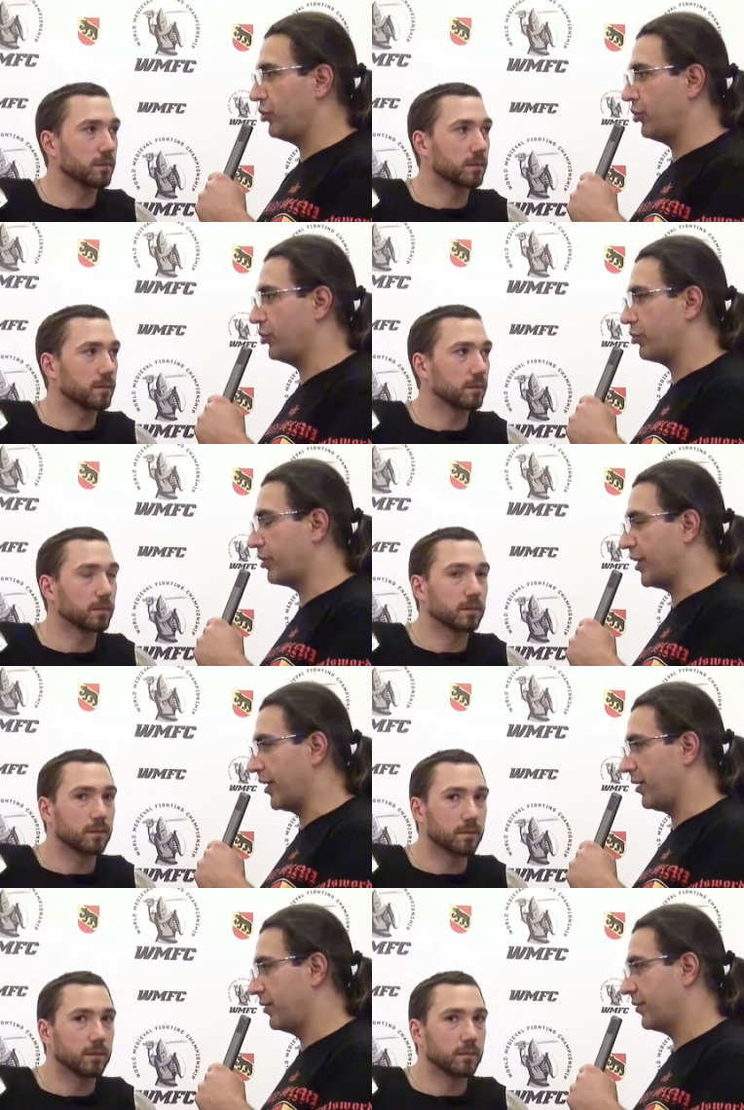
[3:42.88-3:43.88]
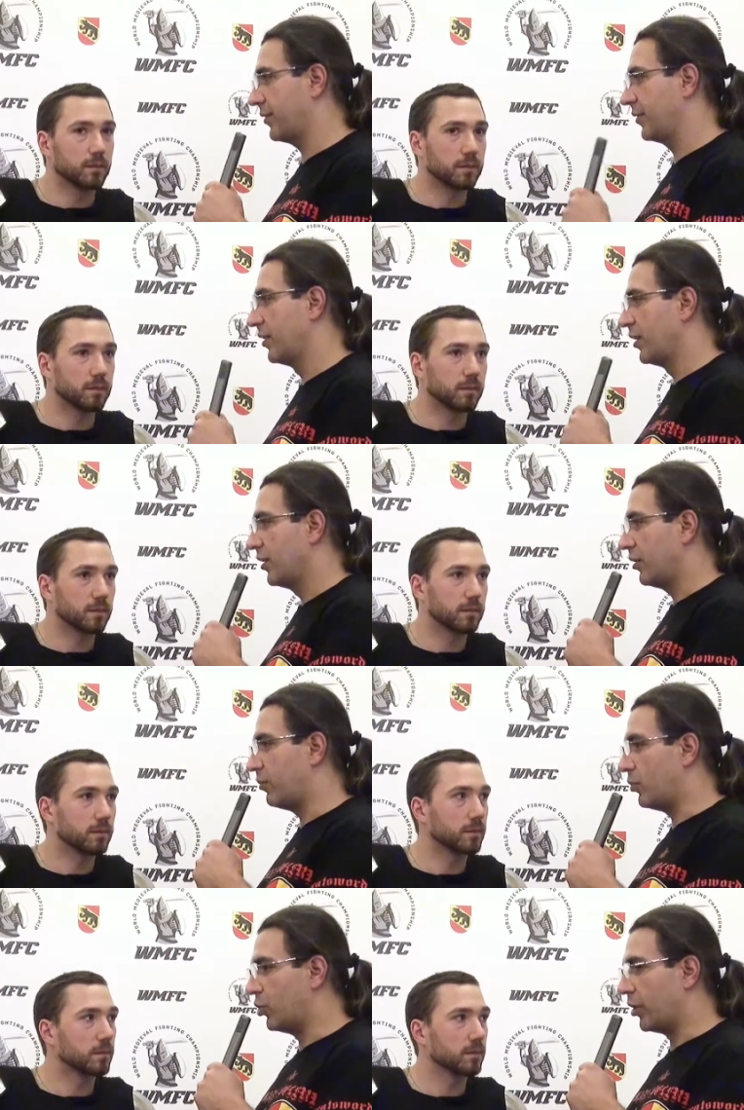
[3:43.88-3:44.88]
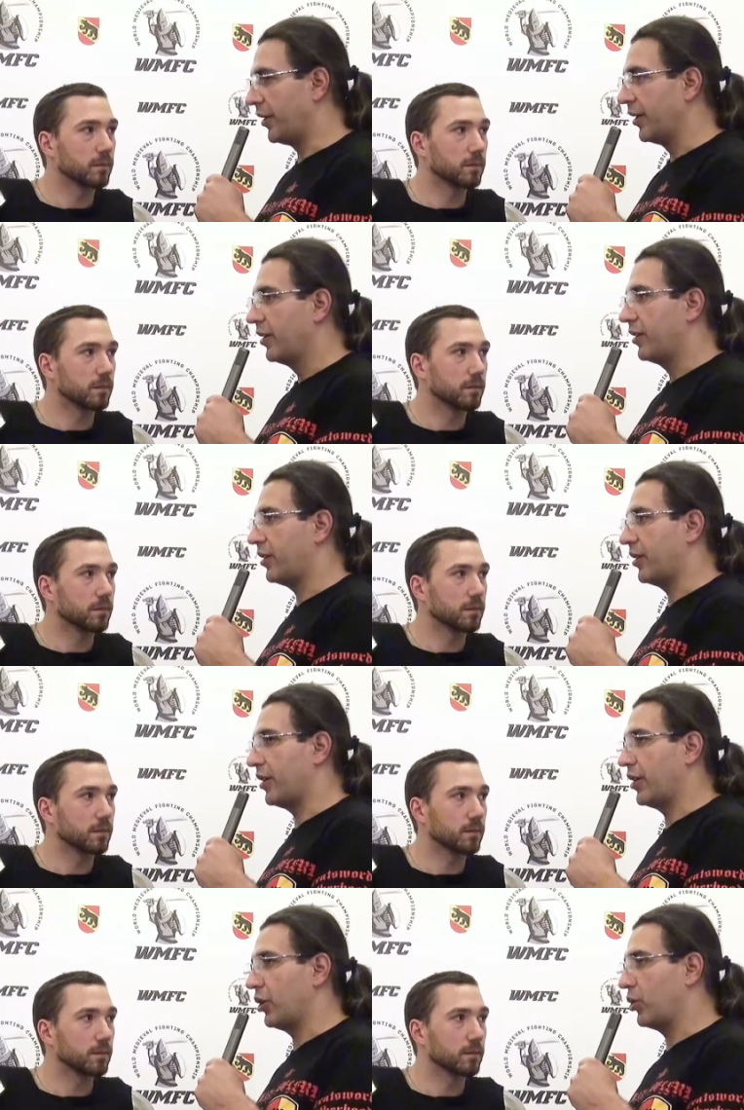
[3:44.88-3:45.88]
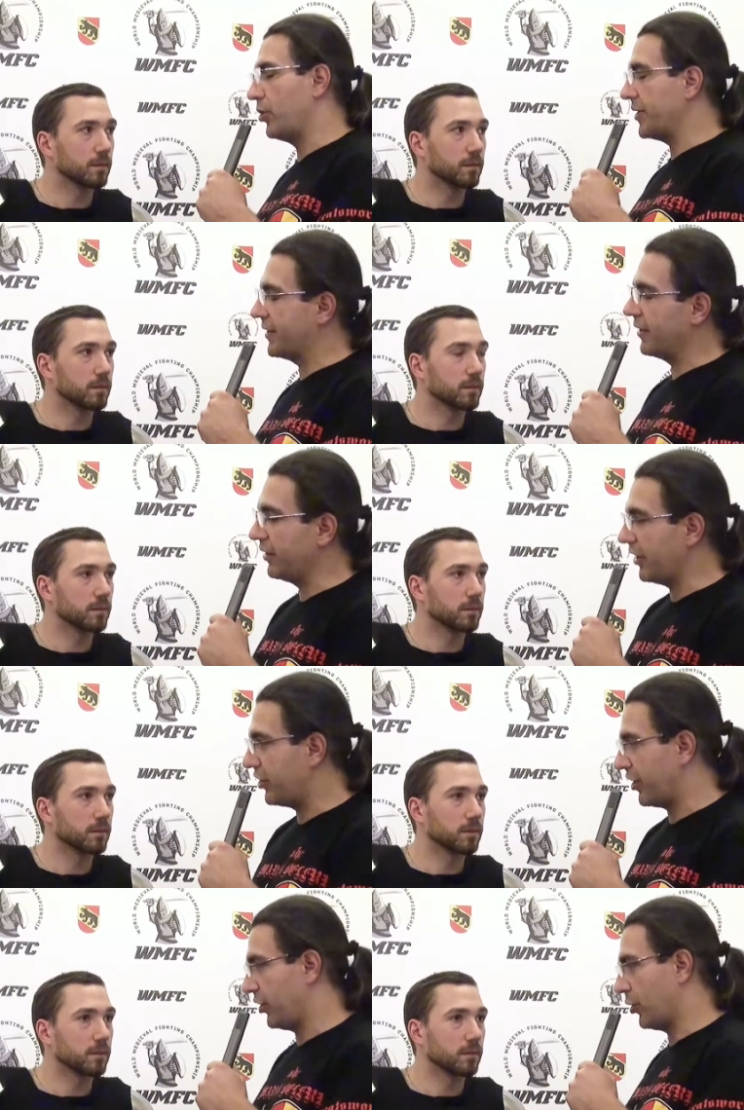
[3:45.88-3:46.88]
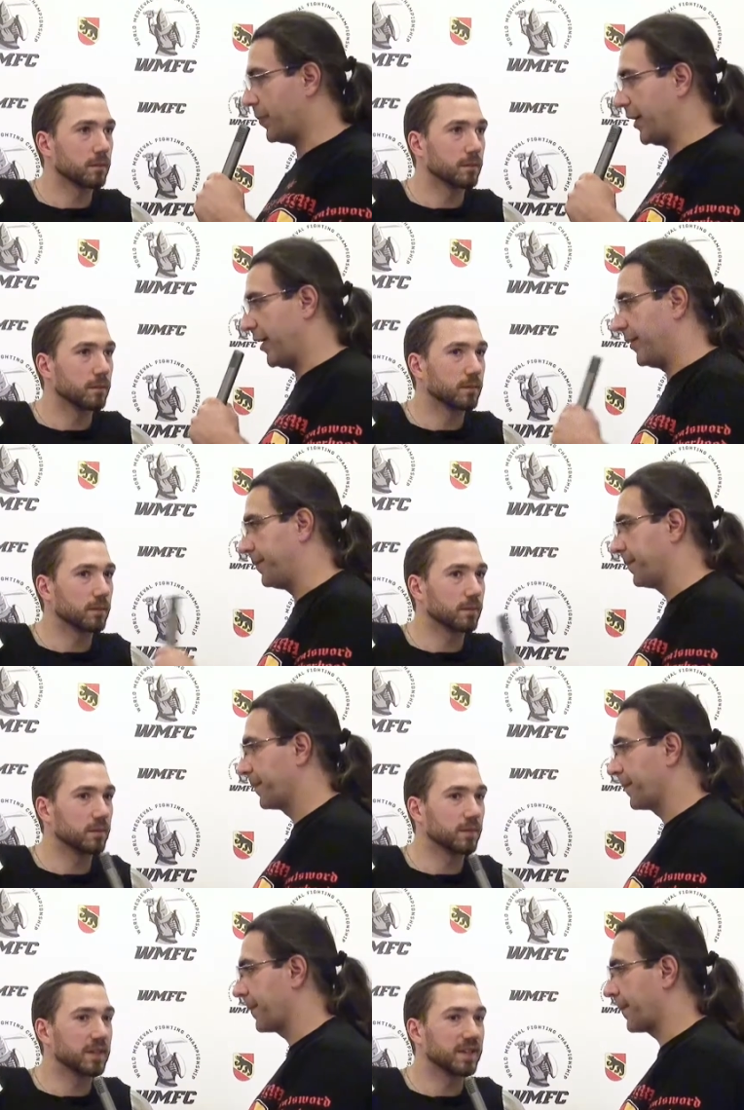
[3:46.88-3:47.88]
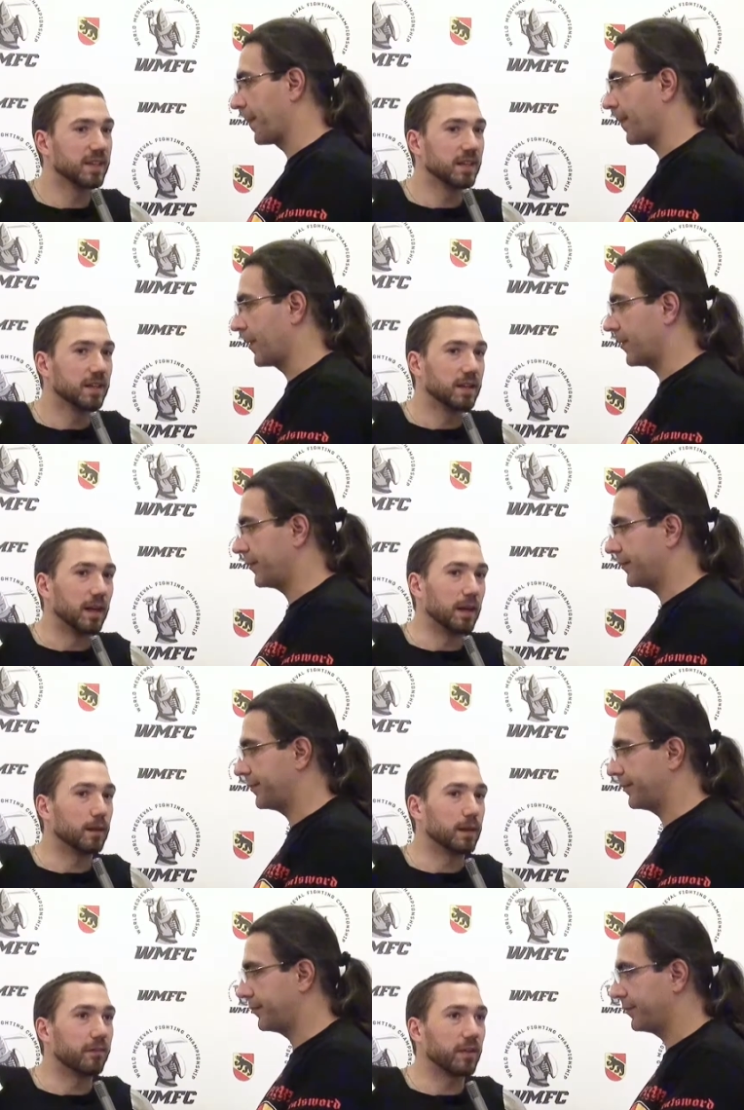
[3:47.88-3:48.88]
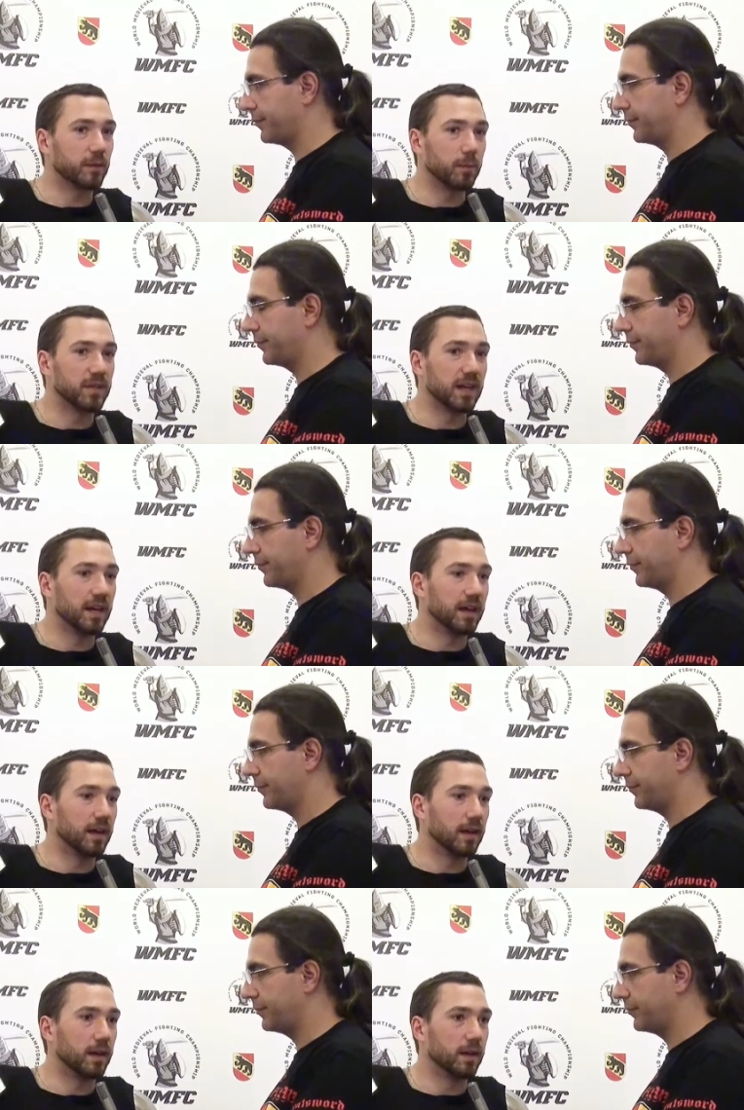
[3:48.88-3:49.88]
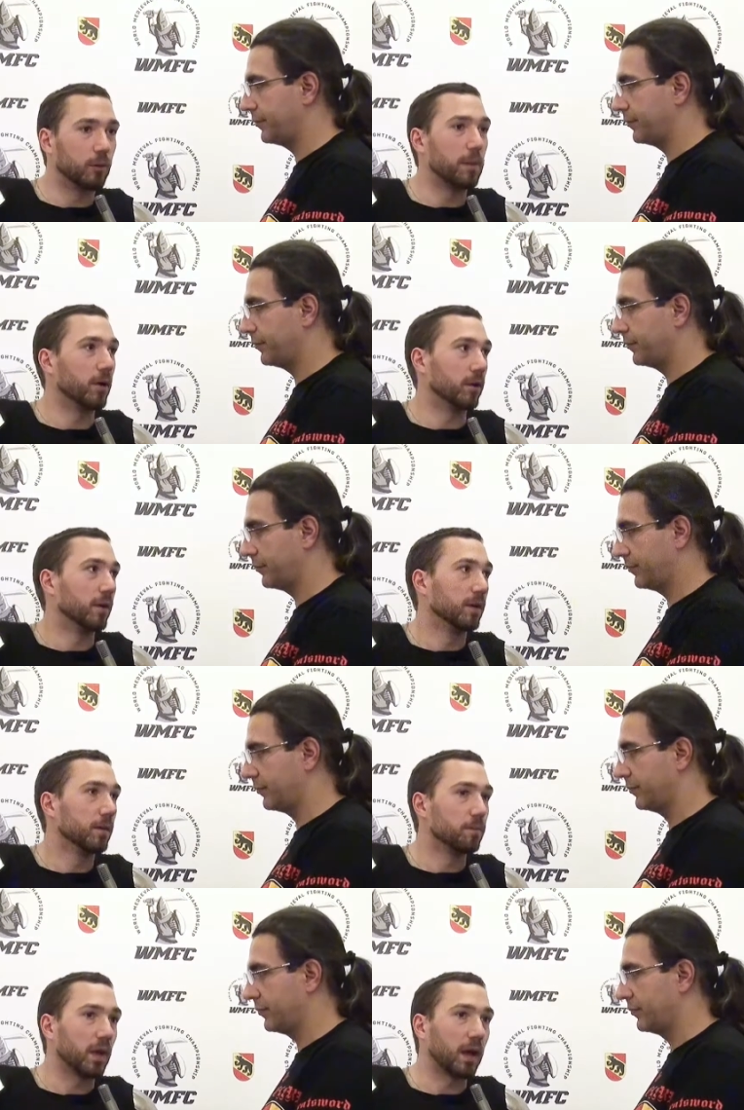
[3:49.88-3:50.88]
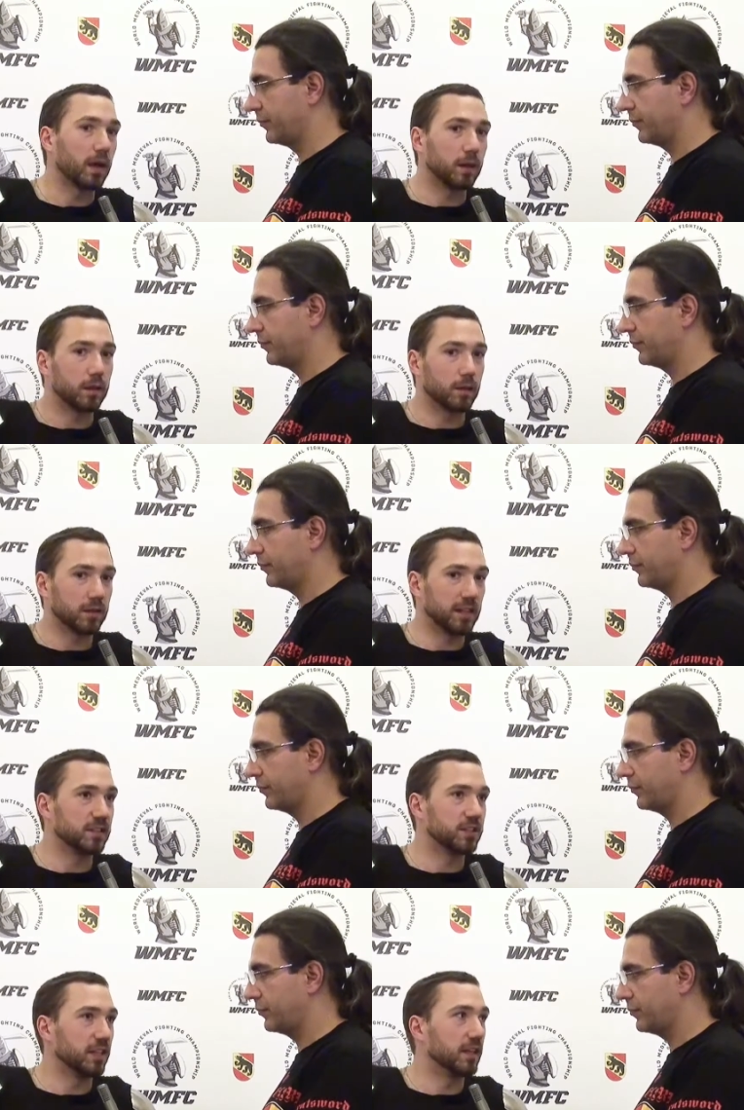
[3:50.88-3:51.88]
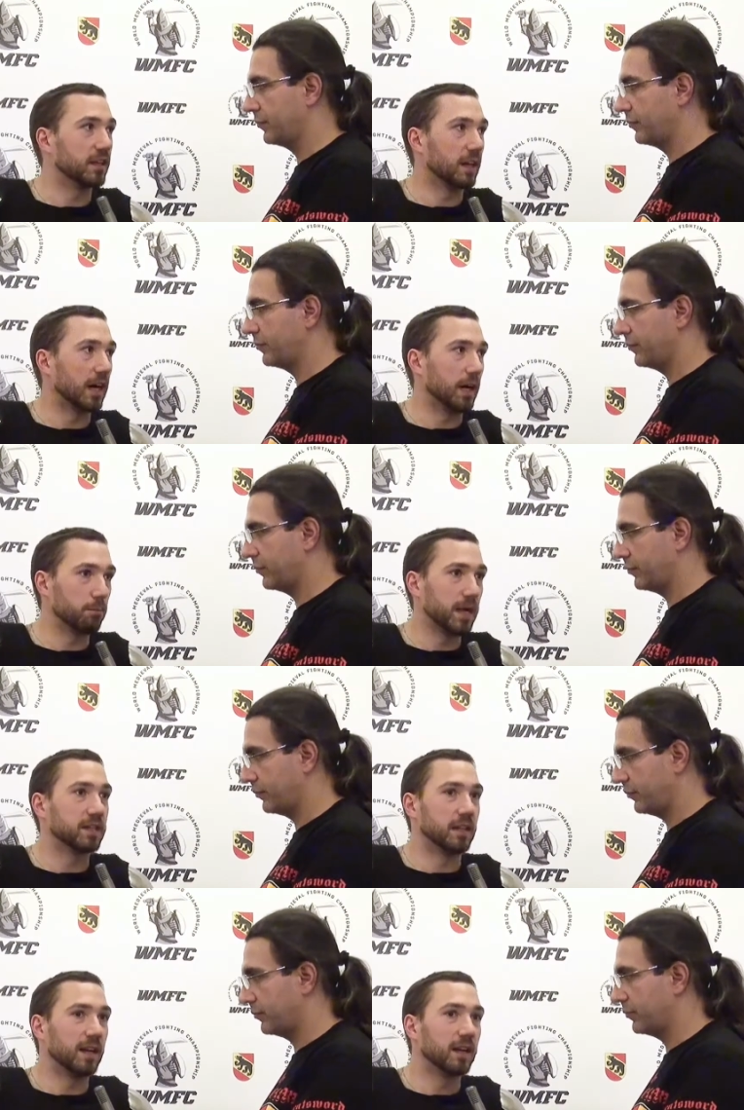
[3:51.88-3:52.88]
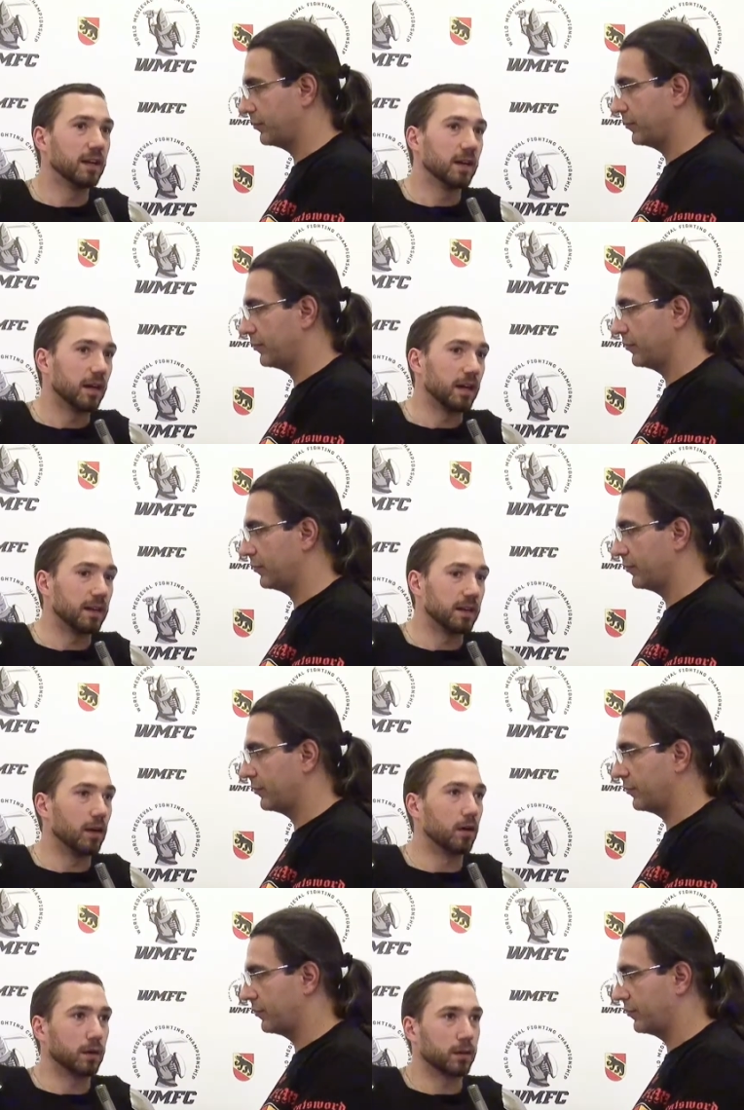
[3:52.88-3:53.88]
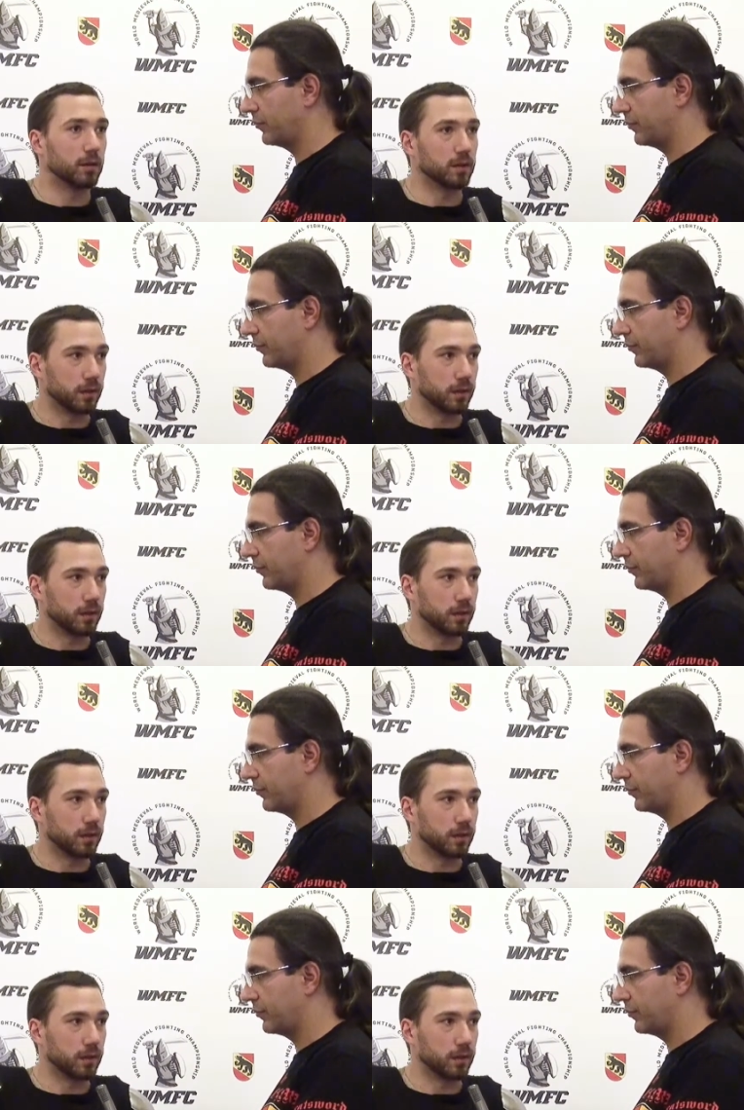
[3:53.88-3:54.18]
Speaker 1: you try? more. Uh, who is the leader in your pair?
Speaker 2: It's Starting from the uh, weapon. In sword and shield, I'm better. In the long sword, is